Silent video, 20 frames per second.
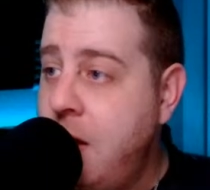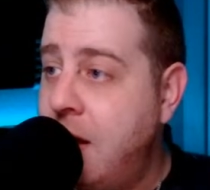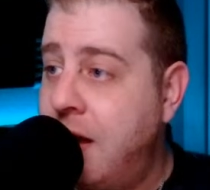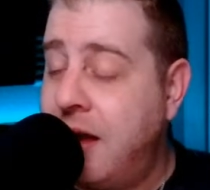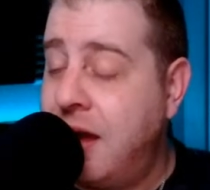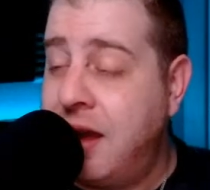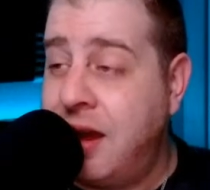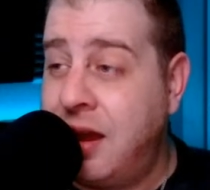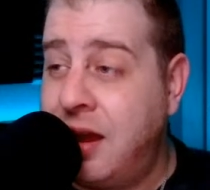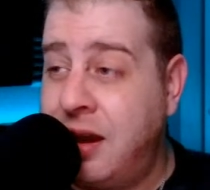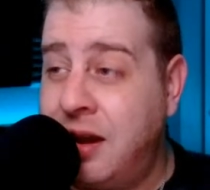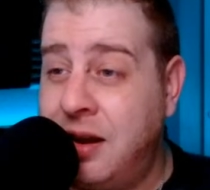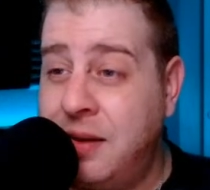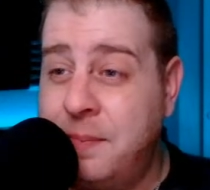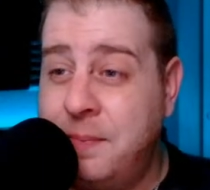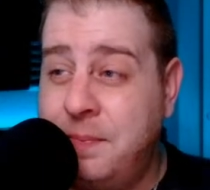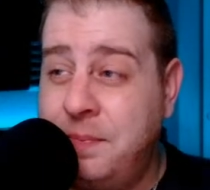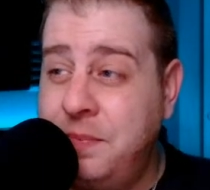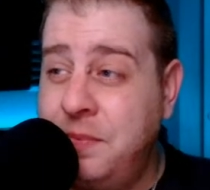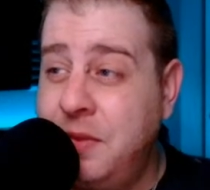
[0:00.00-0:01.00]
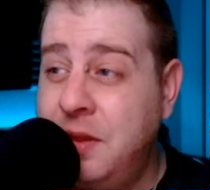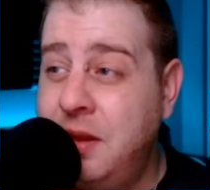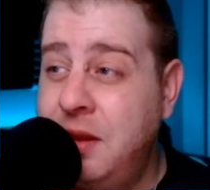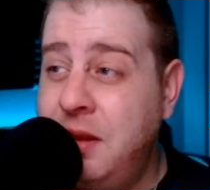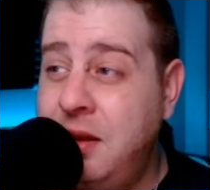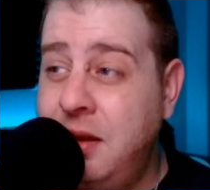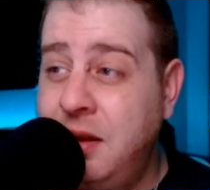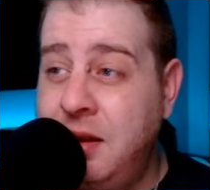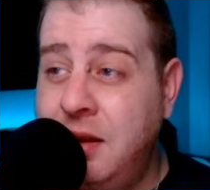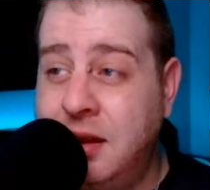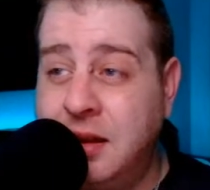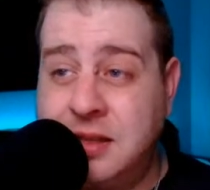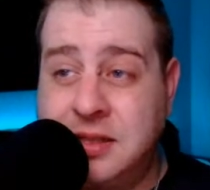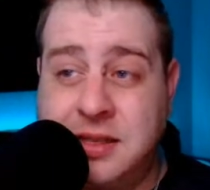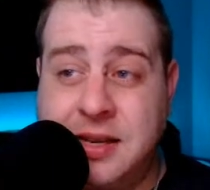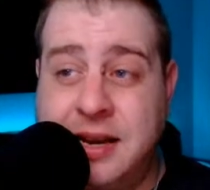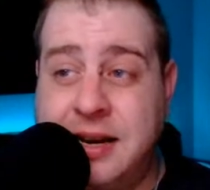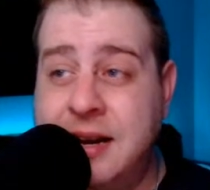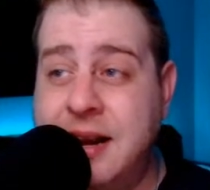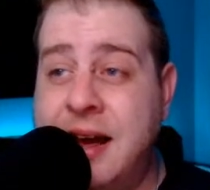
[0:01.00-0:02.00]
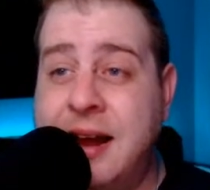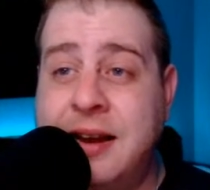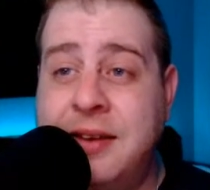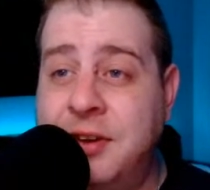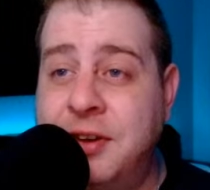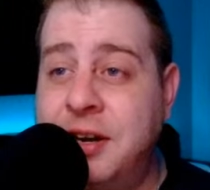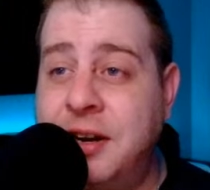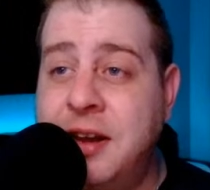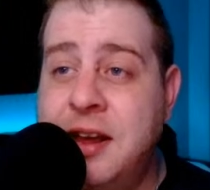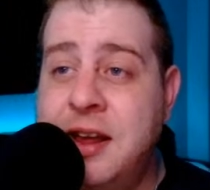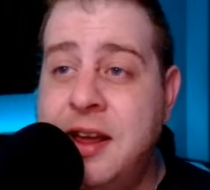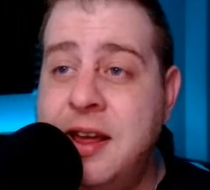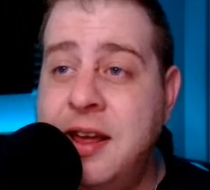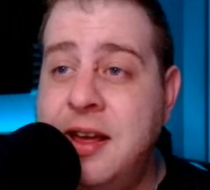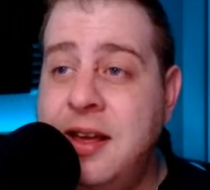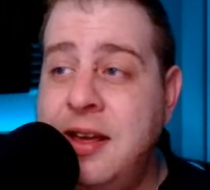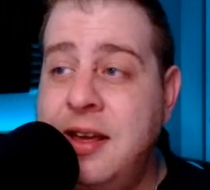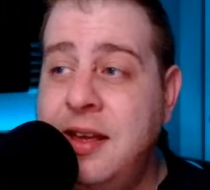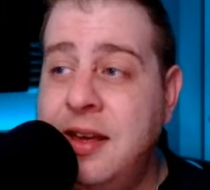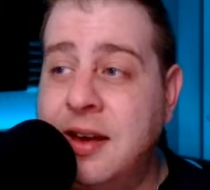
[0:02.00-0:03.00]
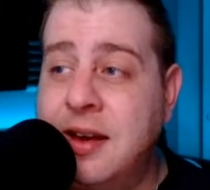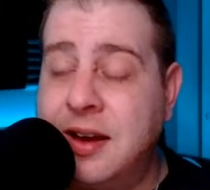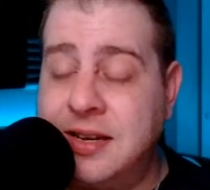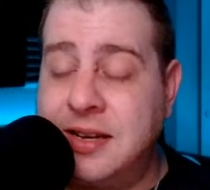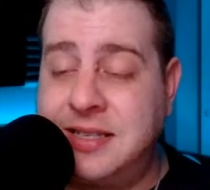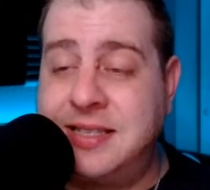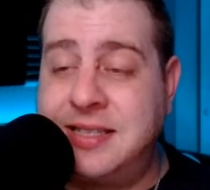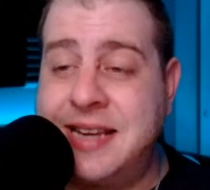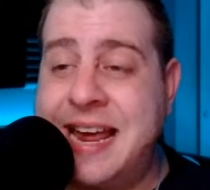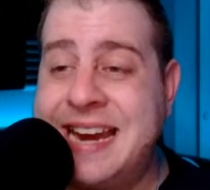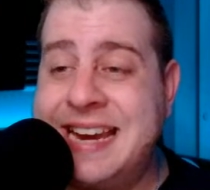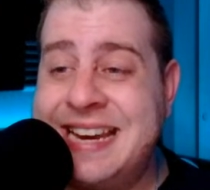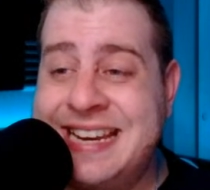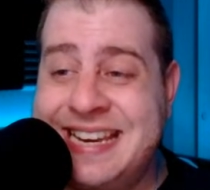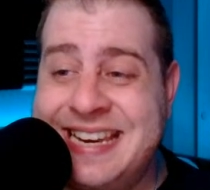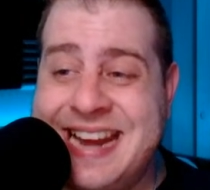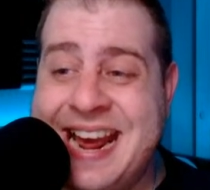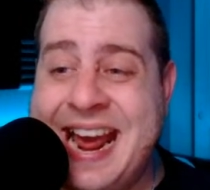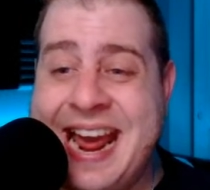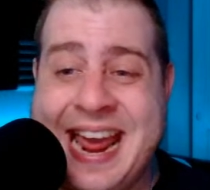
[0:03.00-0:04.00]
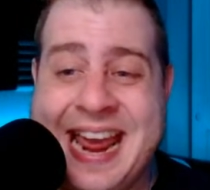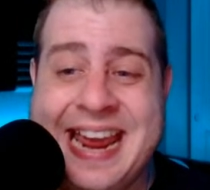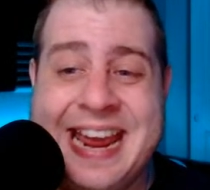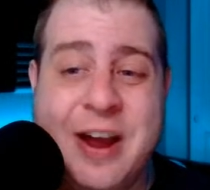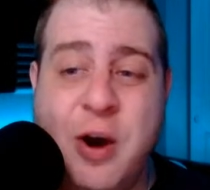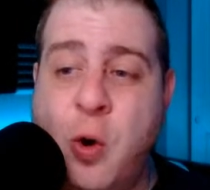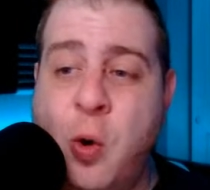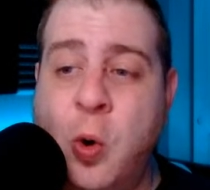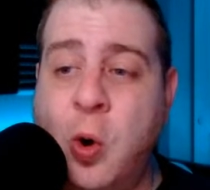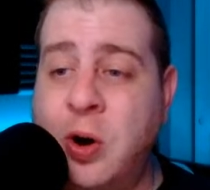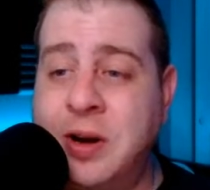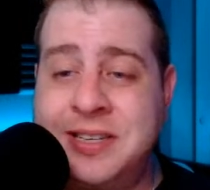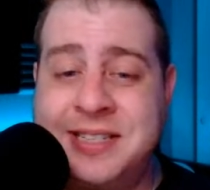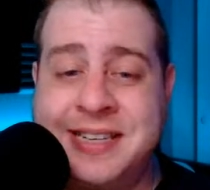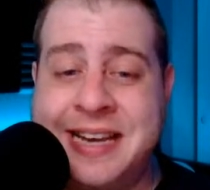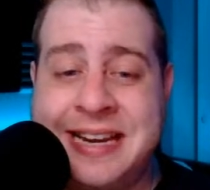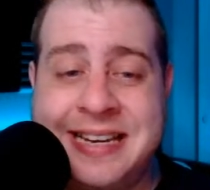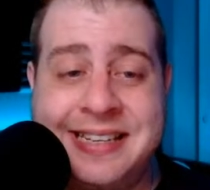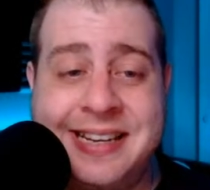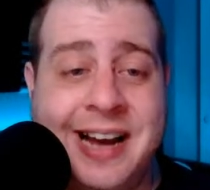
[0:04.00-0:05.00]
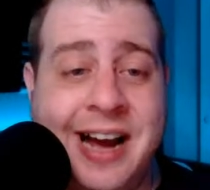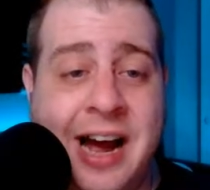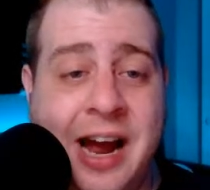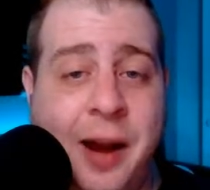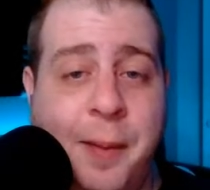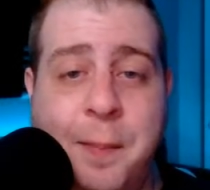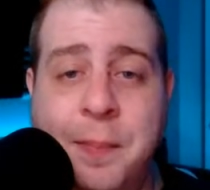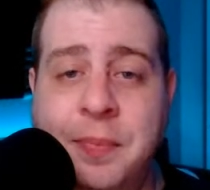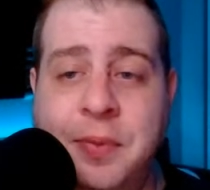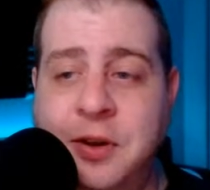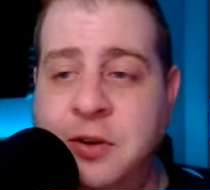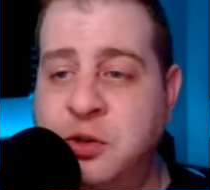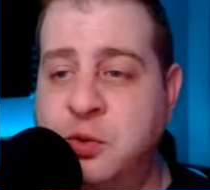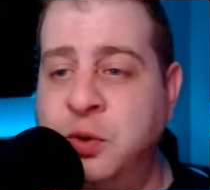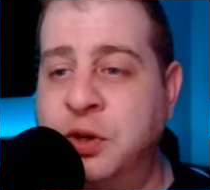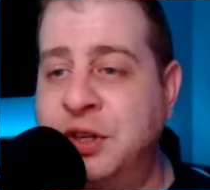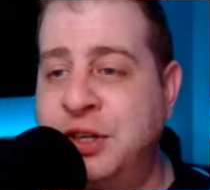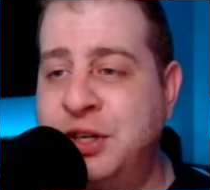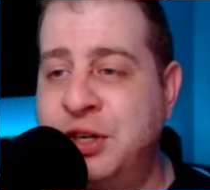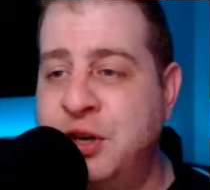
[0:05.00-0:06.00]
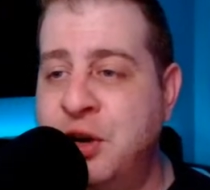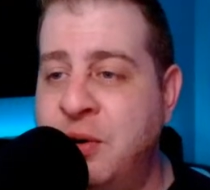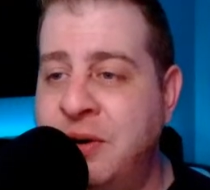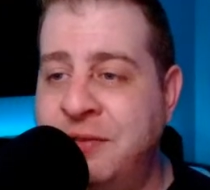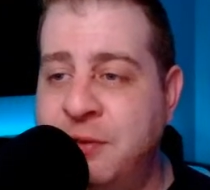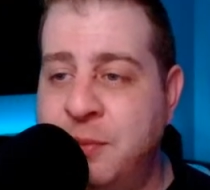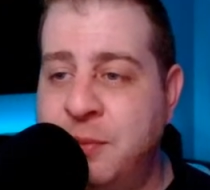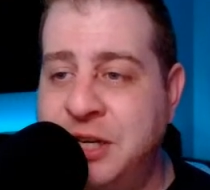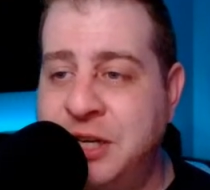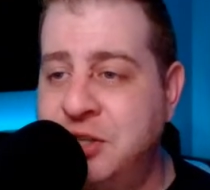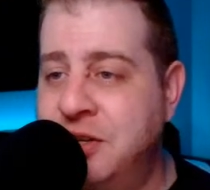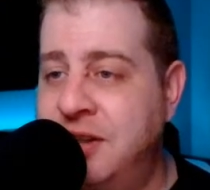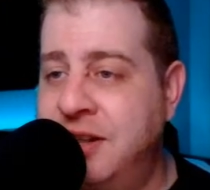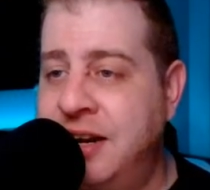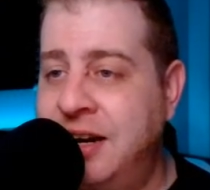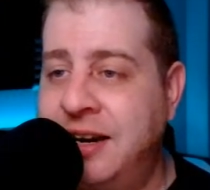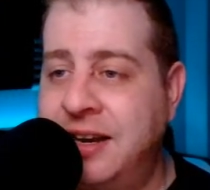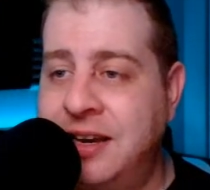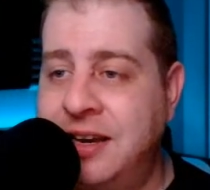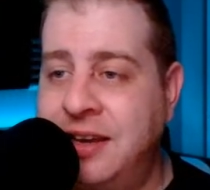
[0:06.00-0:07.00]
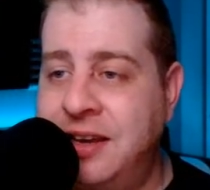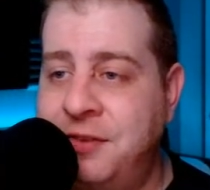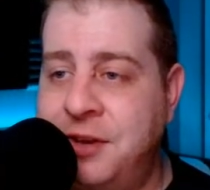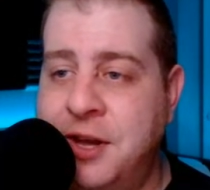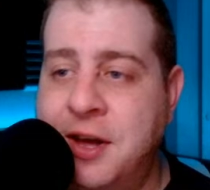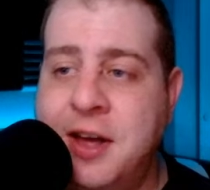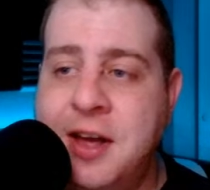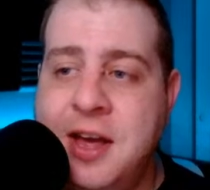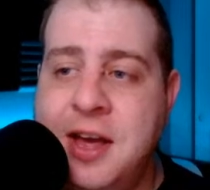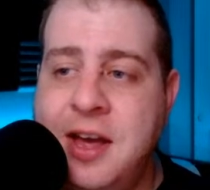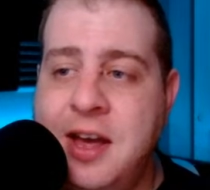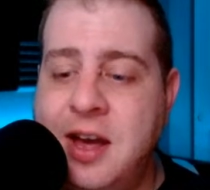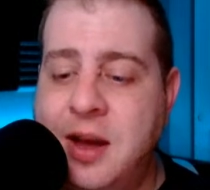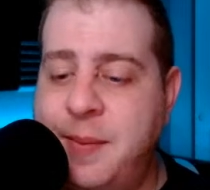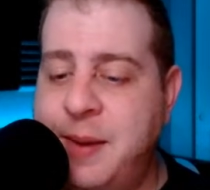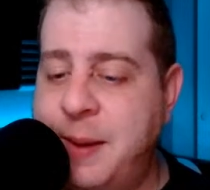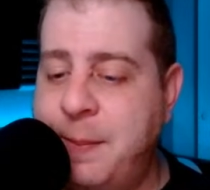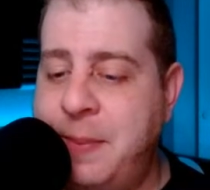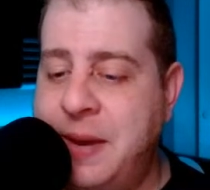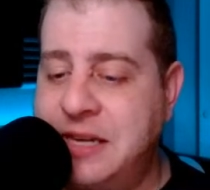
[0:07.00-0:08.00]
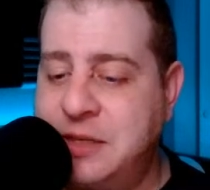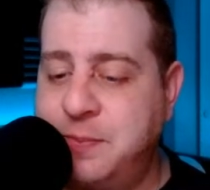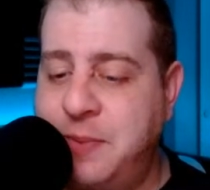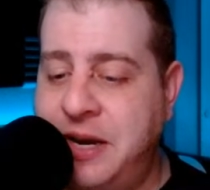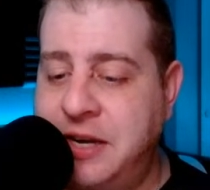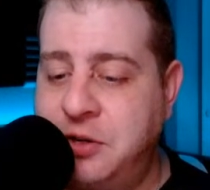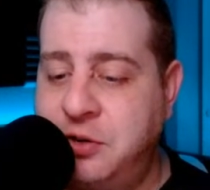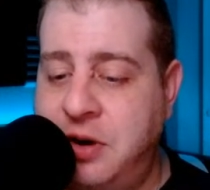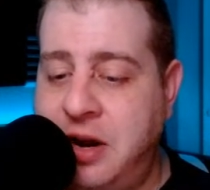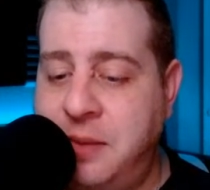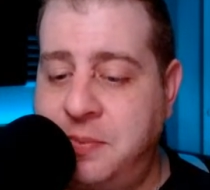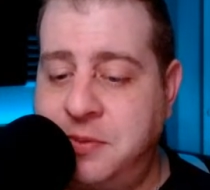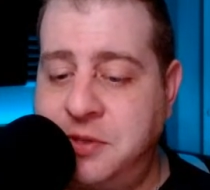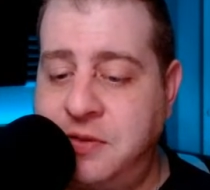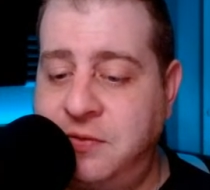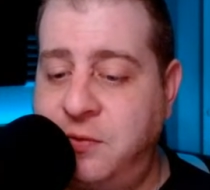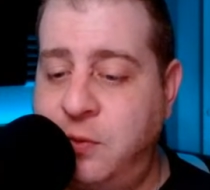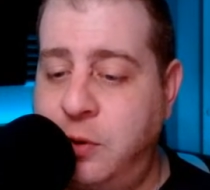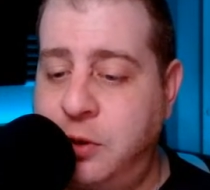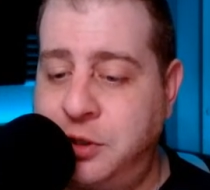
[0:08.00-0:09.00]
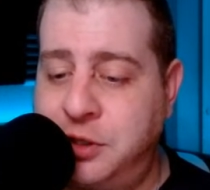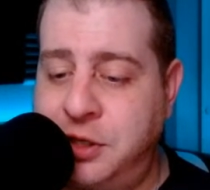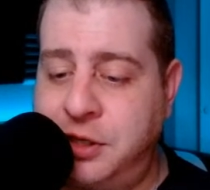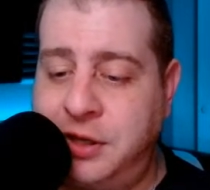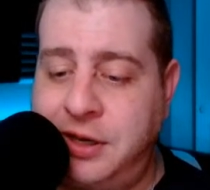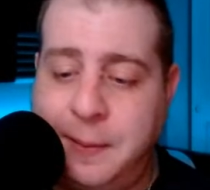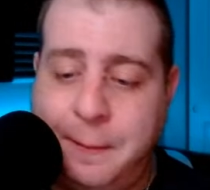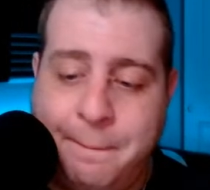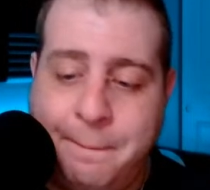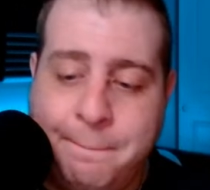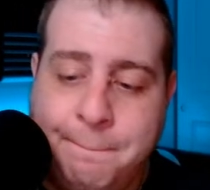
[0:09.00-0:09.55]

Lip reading: And it's like not even a set day or a set time. There's really no information that I can give you about Best Buy drops, unfortunately.